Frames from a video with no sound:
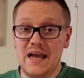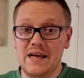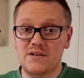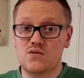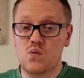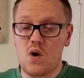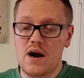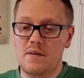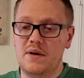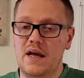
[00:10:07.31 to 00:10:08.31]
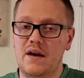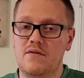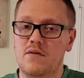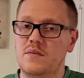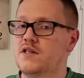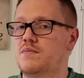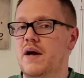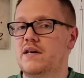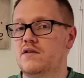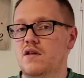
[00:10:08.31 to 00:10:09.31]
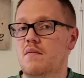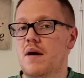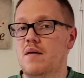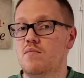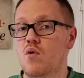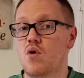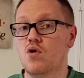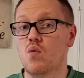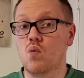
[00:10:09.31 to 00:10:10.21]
Is what I'm getting from this space on the main board